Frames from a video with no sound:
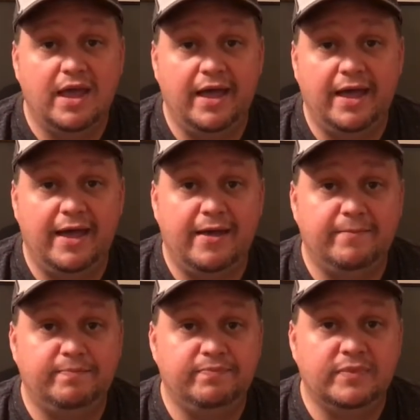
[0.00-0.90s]

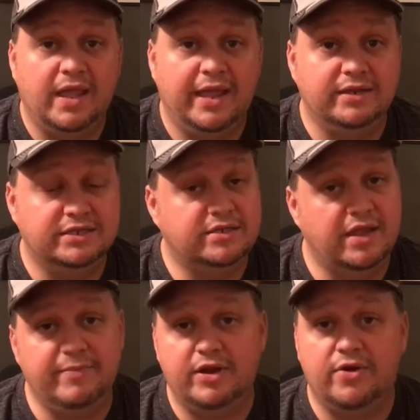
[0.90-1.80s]
and just
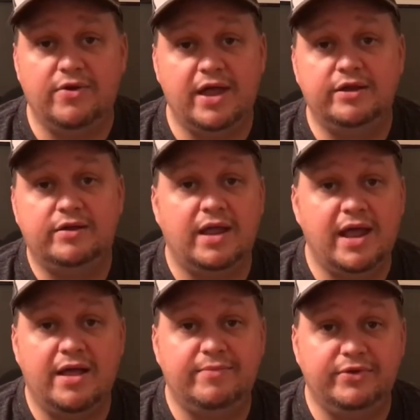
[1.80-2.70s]
let me know
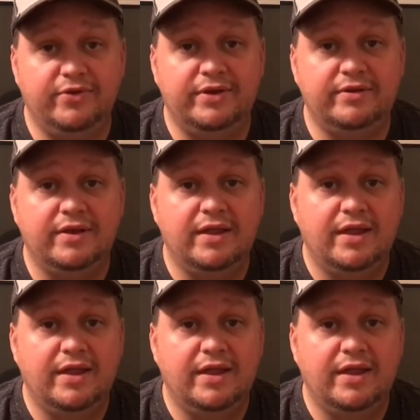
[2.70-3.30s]
how I'm doing.